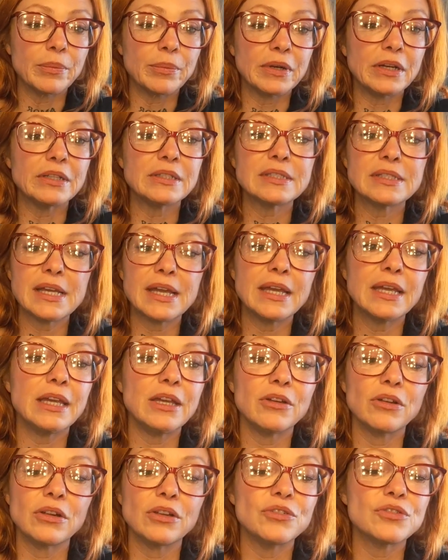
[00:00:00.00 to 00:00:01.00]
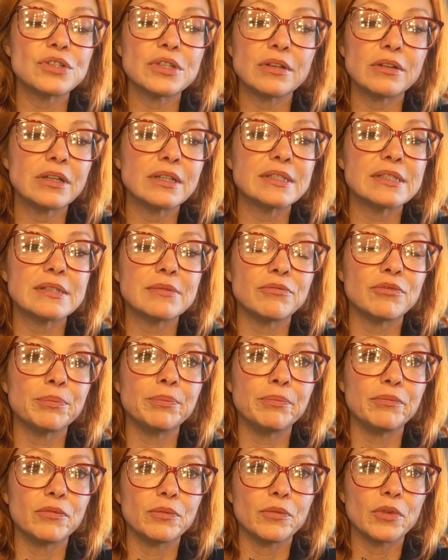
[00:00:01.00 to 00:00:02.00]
But it's saying here, you're still going to